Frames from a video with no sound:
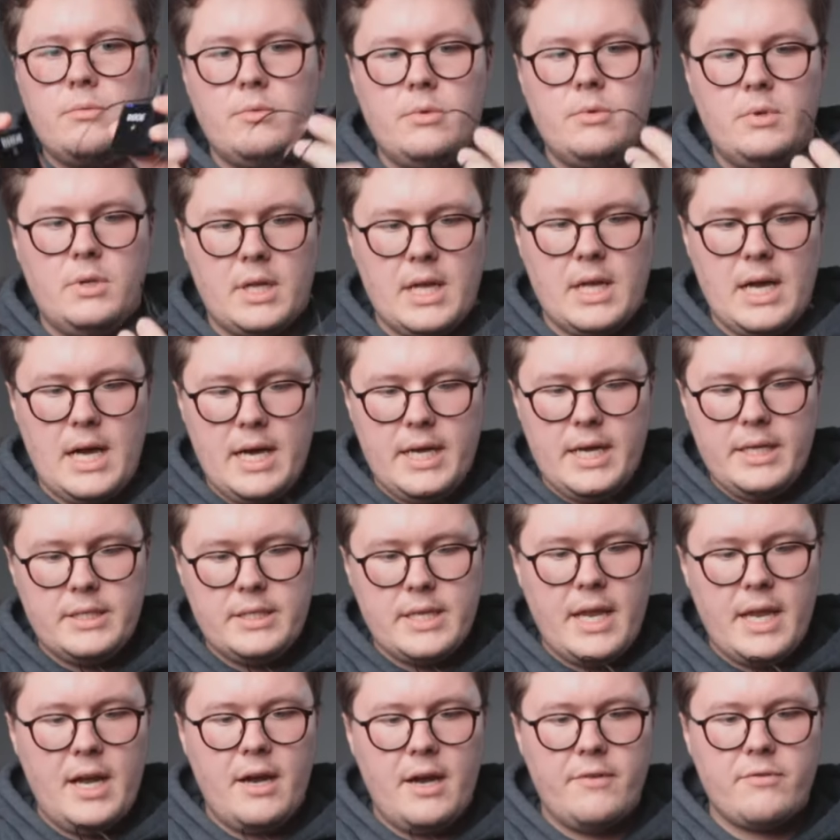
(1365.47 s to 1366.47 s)
guys.
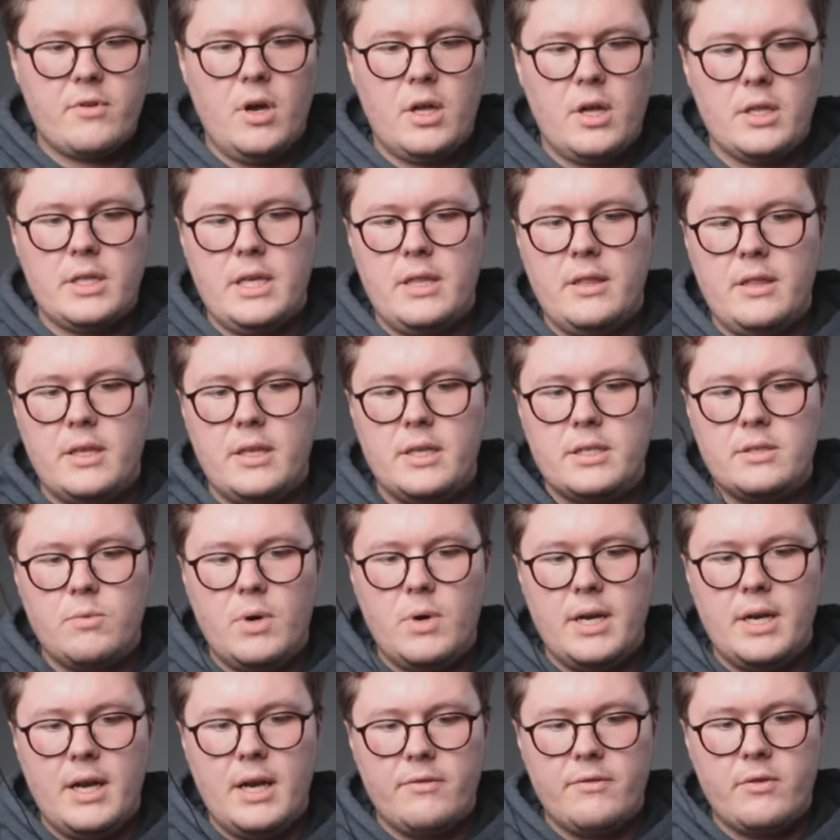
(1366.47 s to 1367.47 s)
And I've got in this
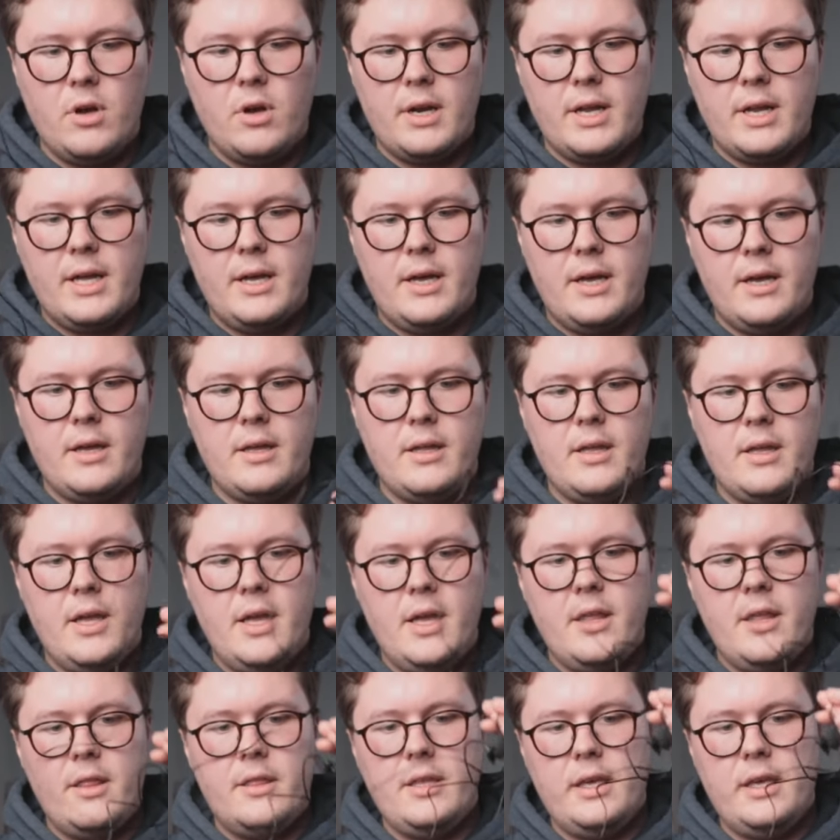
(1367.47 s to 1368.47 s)
one, I've got
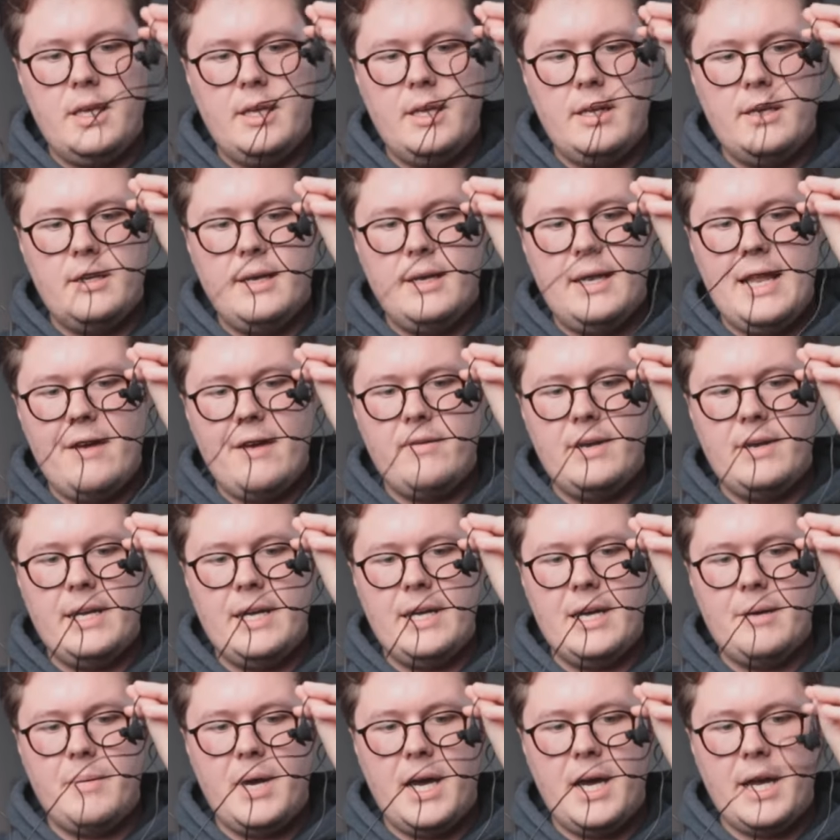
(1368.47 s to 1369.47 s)
the
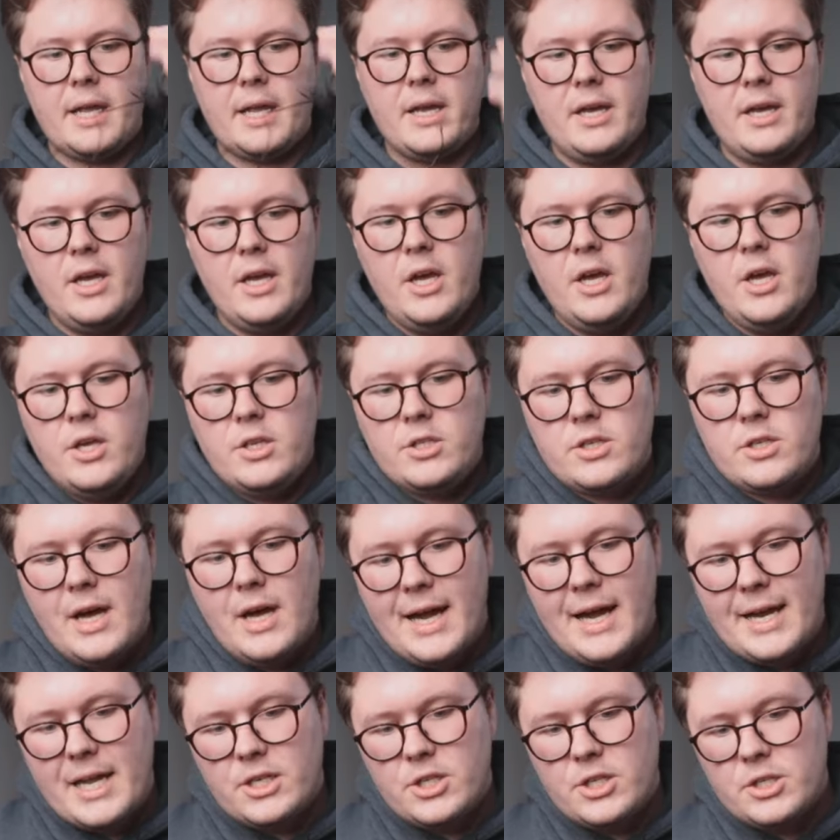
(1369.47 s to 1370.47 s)
lavalier mic. So
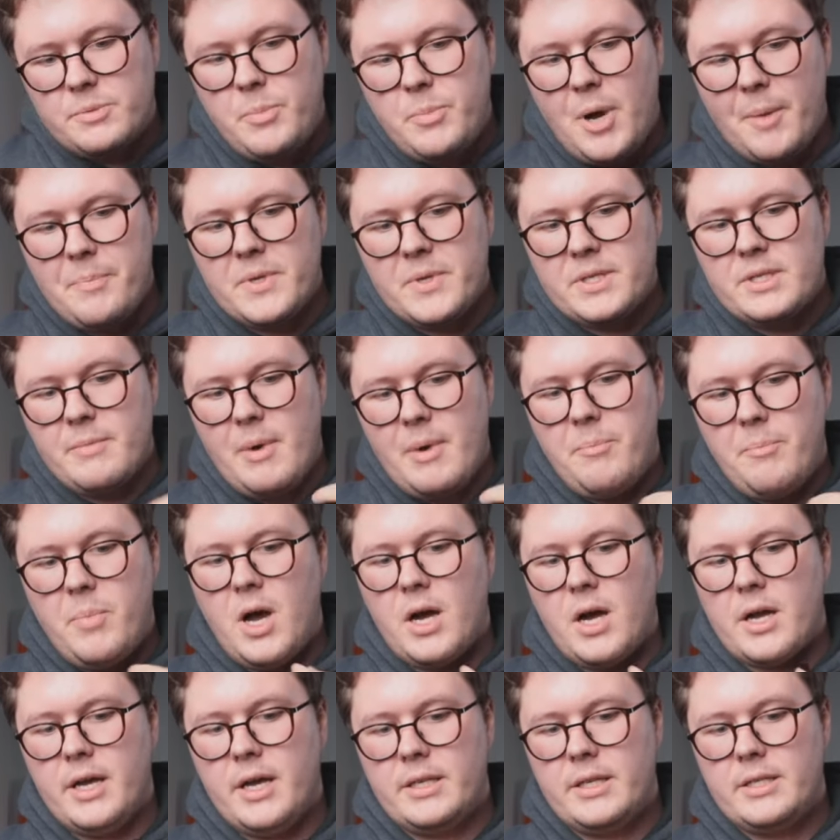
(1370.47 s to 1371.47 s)
I can just pop this in my
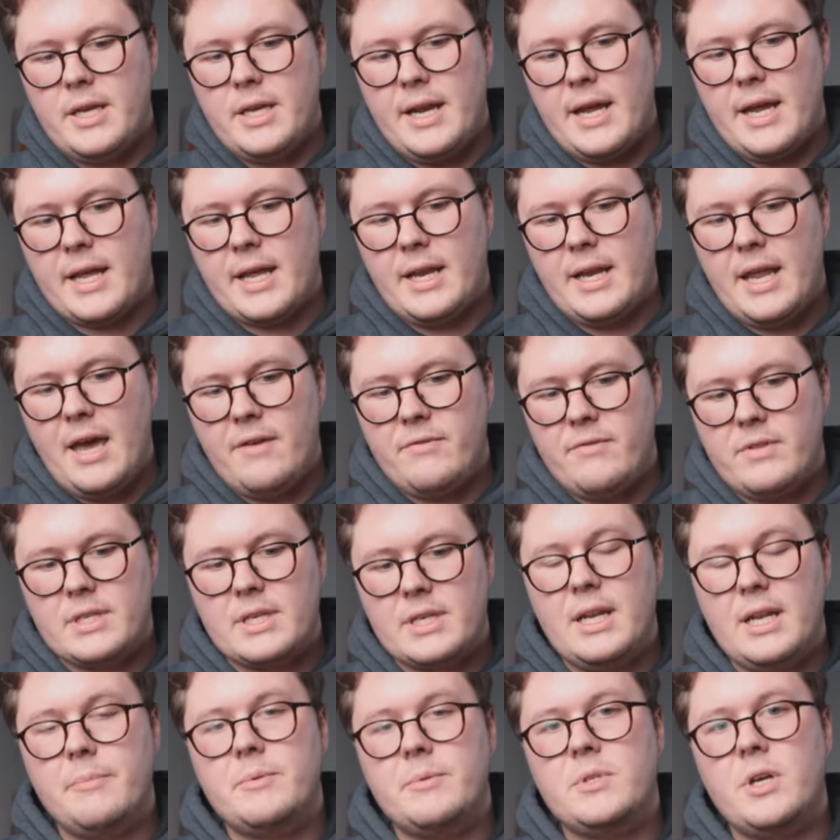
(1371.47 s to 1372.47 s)
pocket and I can have this
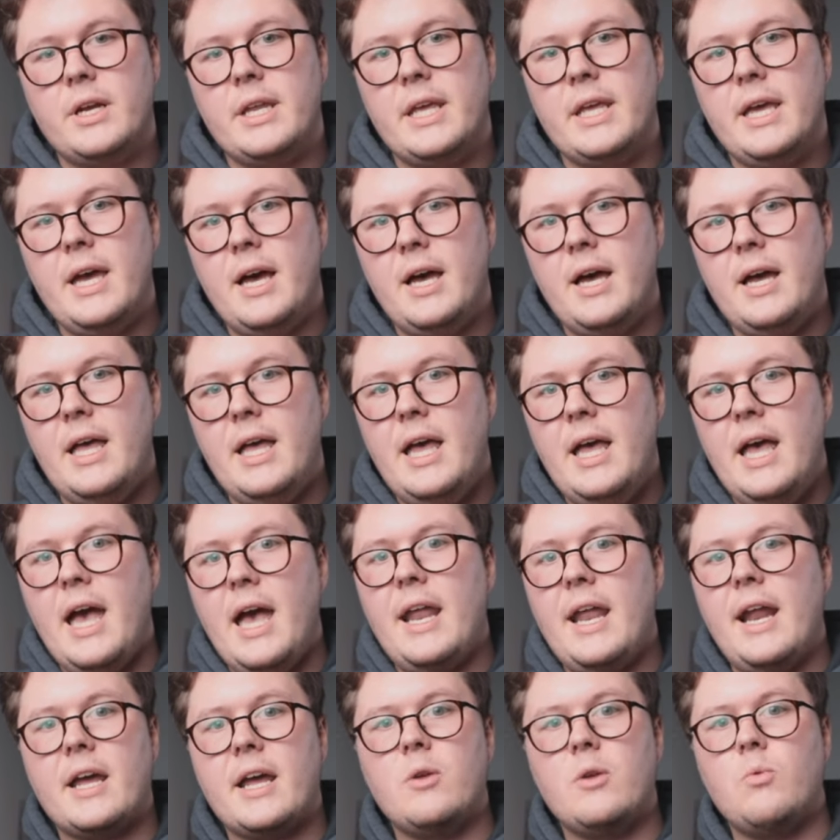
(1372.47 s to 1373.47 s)
clipped on here
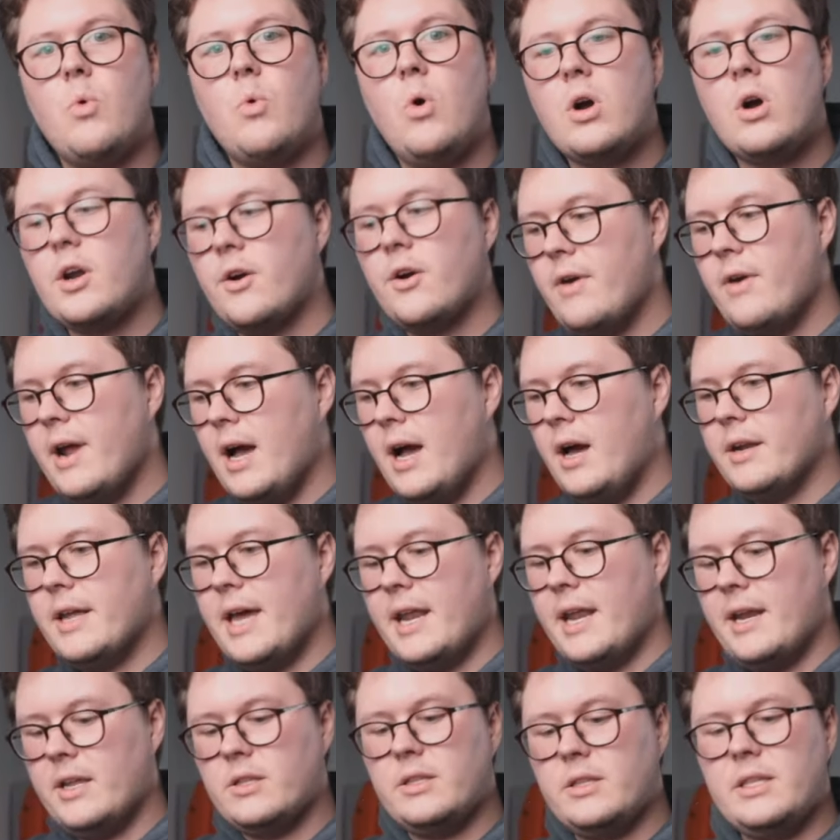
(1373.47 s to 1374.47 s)
and I can walk around
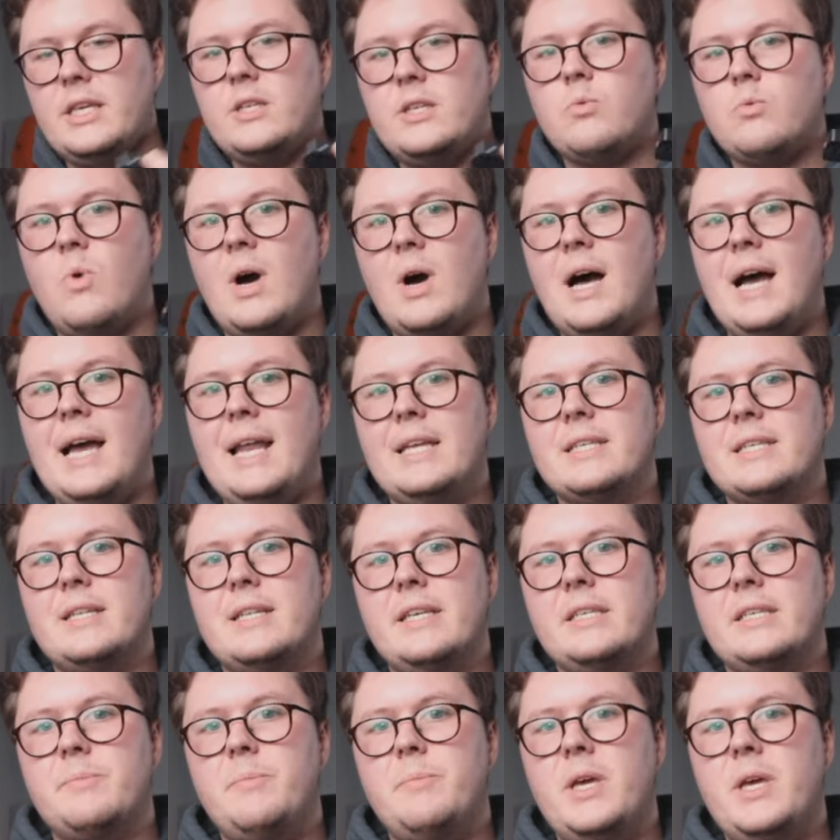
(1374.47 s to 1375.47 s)
and these
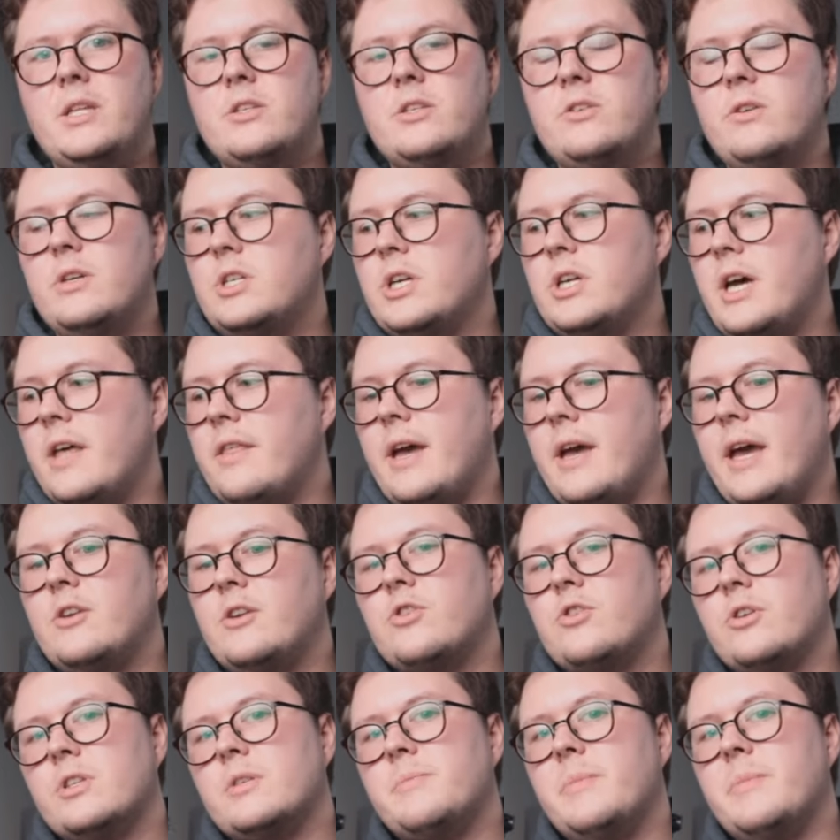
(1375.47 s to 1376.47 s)
wirelessly speak to each other and
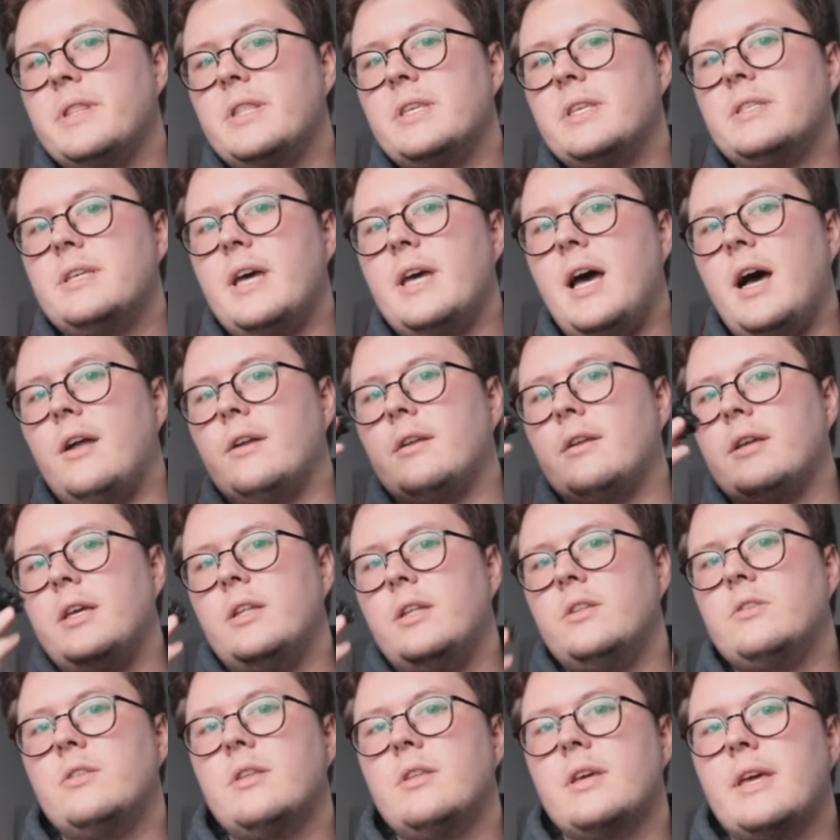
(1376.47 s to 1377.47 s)
transmit the sound
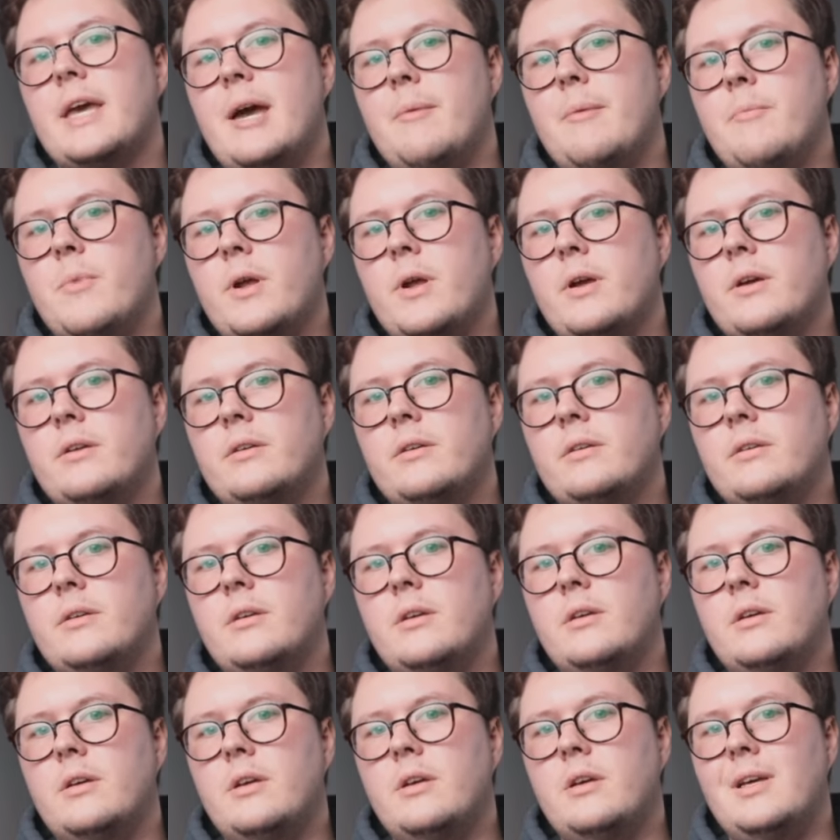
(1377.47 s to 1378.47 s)
into the camera.
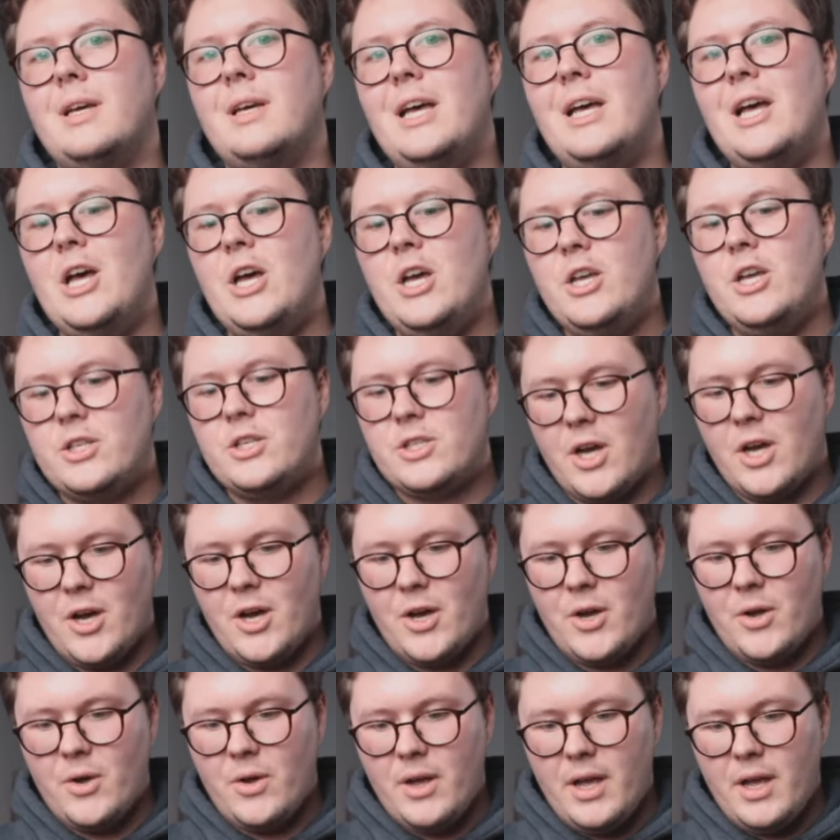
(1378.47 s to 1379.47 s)

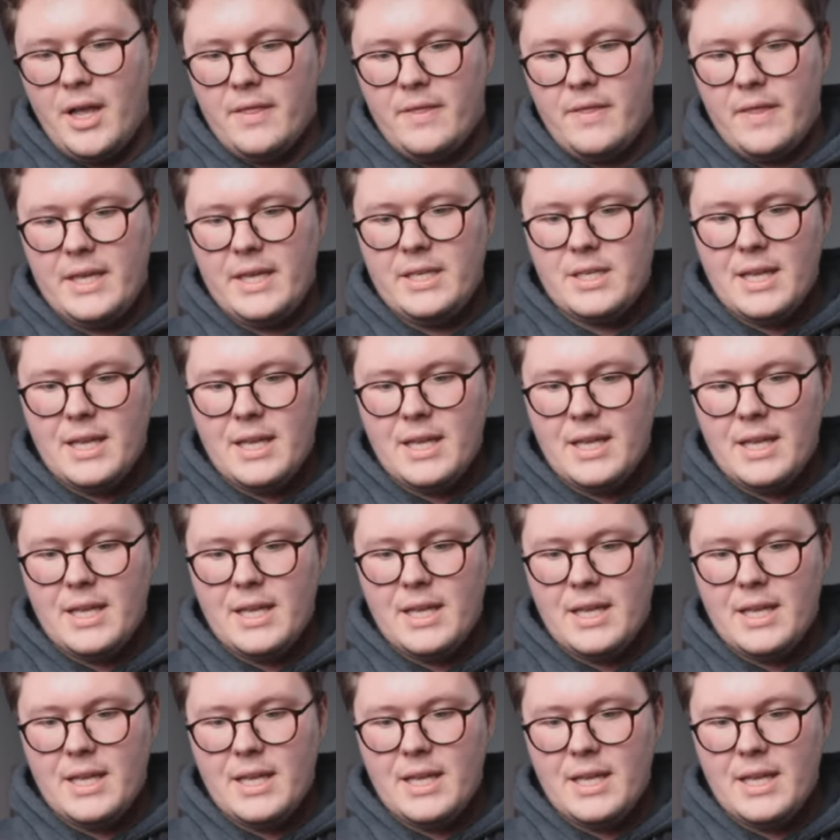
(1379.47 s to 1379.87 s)
So these are